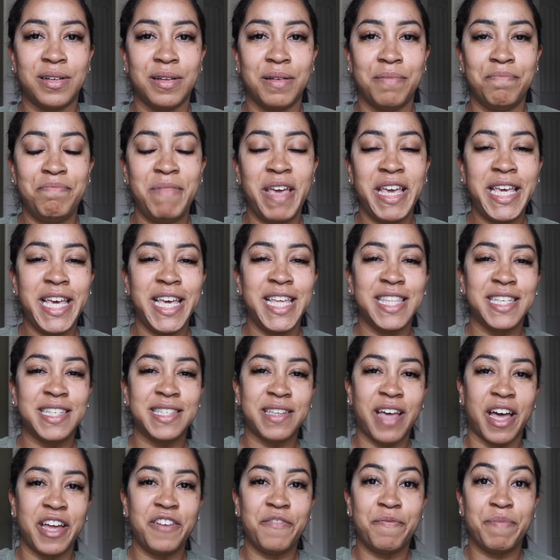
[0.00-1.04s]
making this
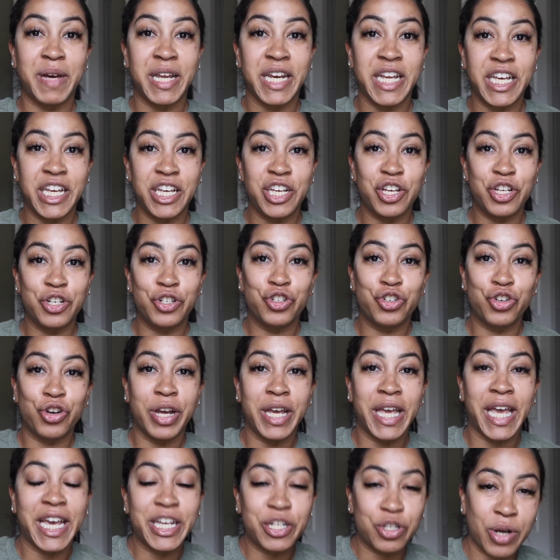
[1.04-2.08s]
kind of money during
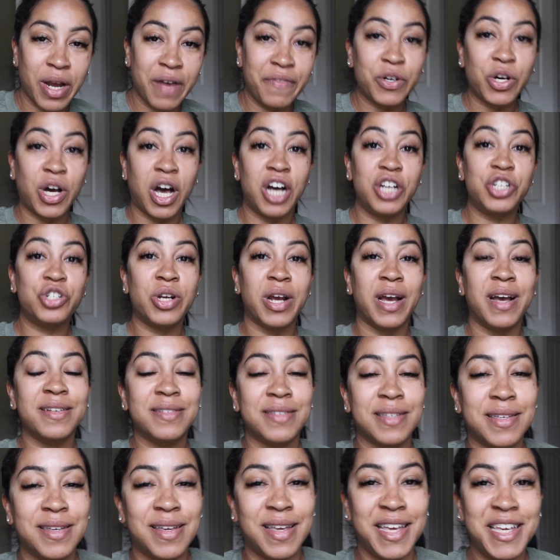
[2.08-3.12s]
a travel
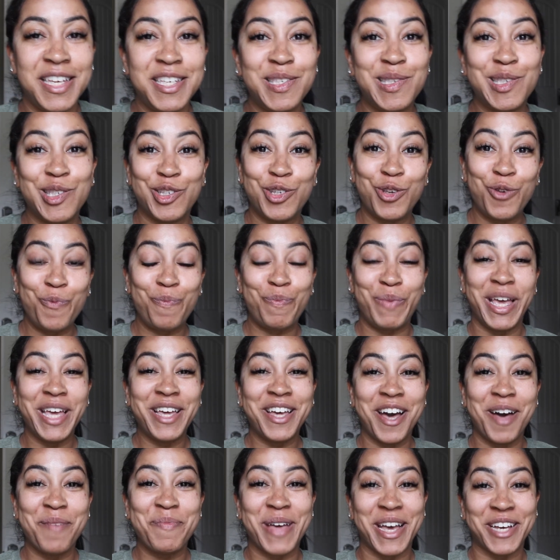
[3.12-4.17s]
contract is to pick
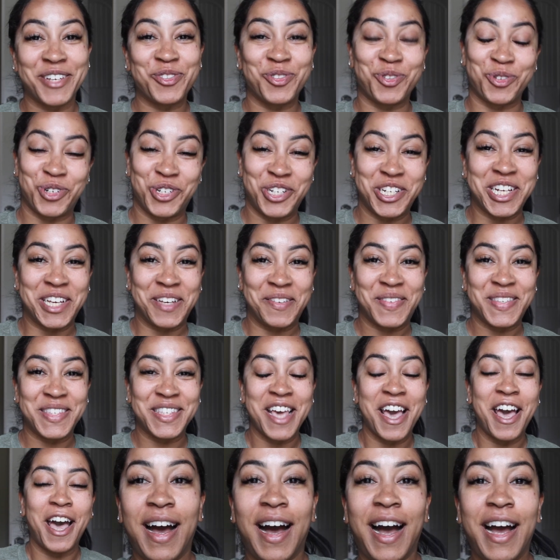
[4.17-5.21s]
up extra shifts.
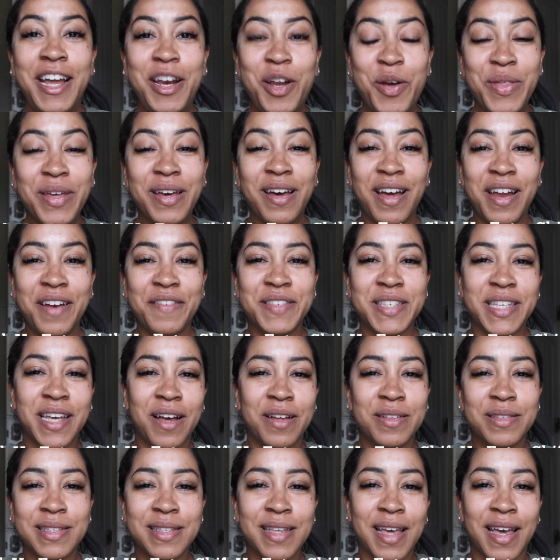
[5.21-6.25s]
I know that kind of
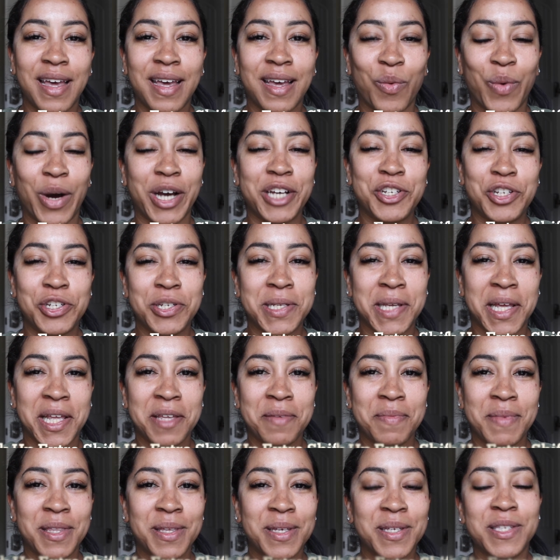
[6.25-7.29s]
sounds like, why is she telling
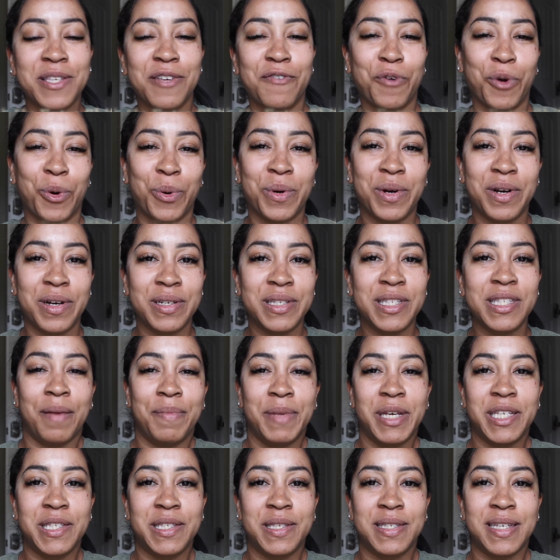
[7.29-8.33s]
me this? Of course, that
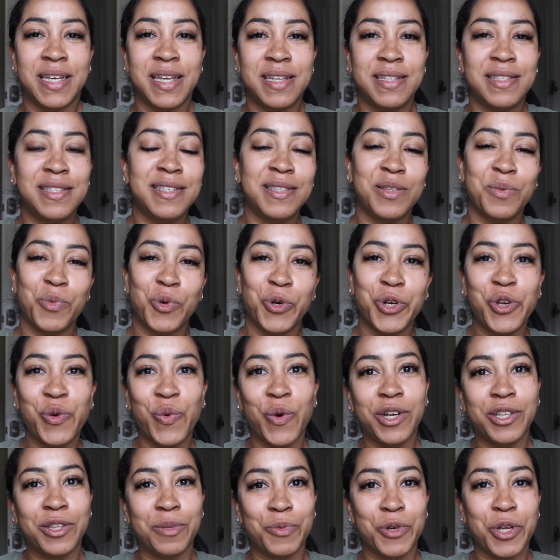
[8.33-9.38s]
makes sense. The more you
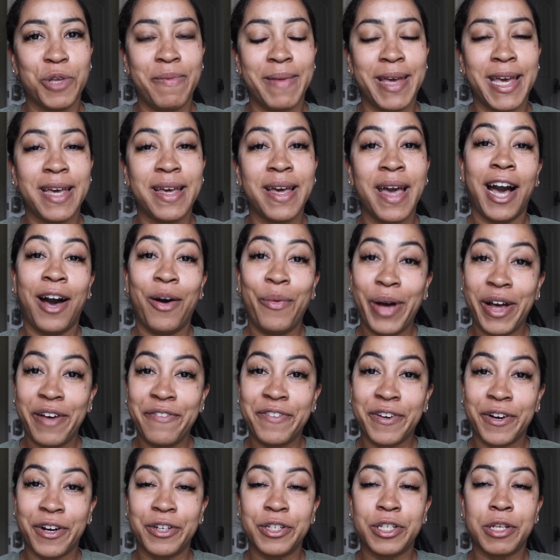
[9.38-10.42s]
work, the more you make.
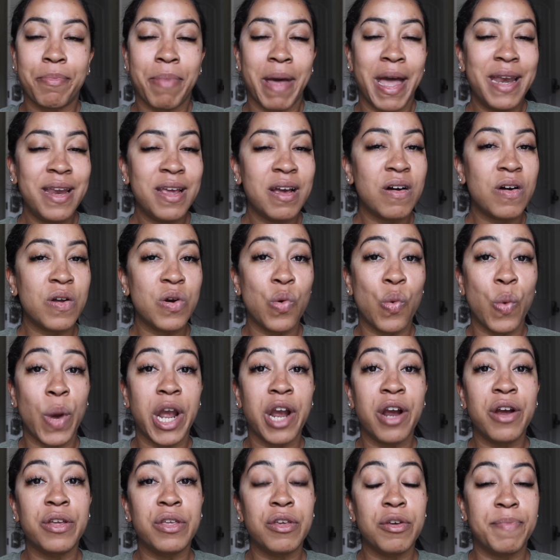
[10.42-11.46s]
However, depending on
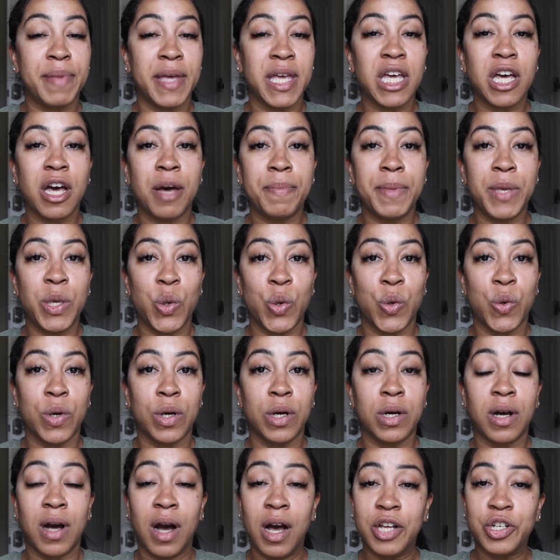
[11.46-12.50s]
where you pick up your
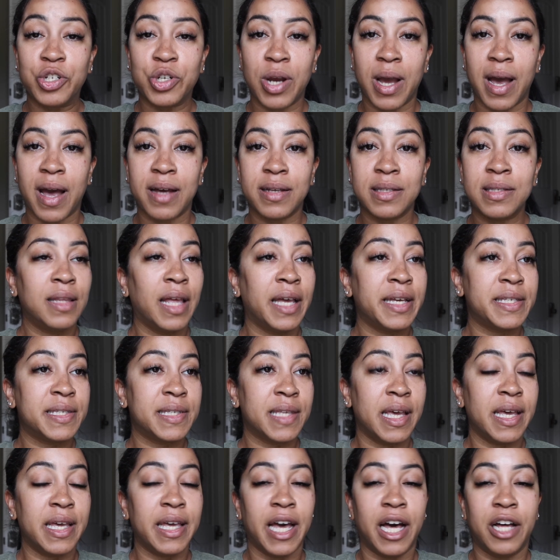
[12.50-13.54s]
contract, like
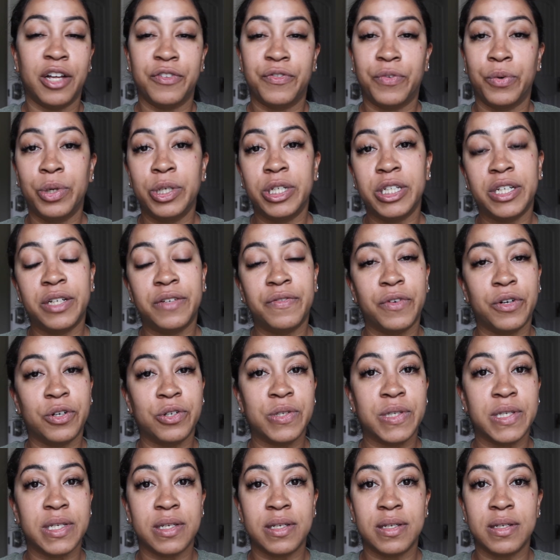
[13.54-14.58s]
say California
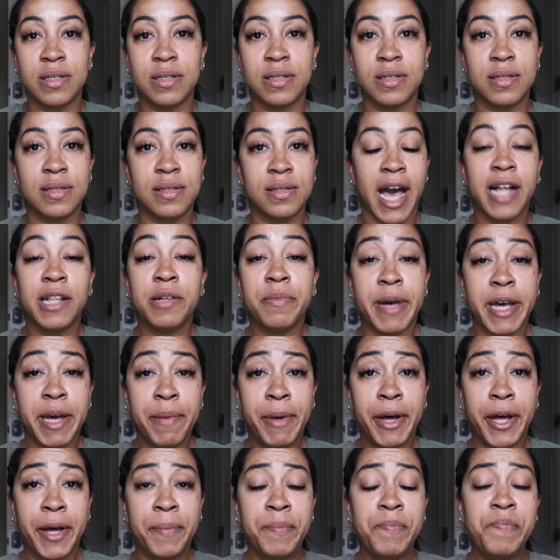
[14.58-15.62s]
versus
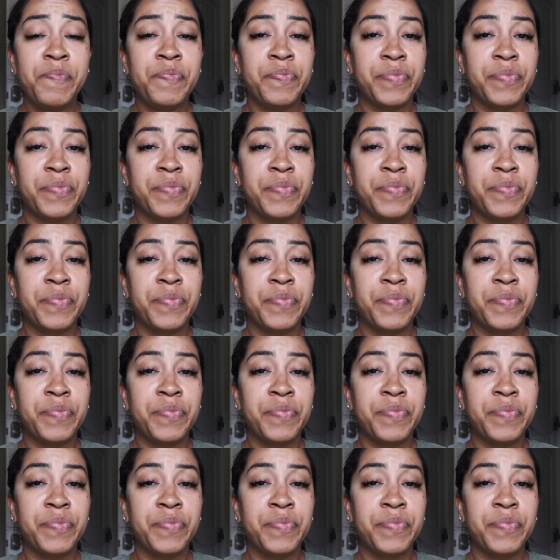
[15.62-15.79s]
Alabama,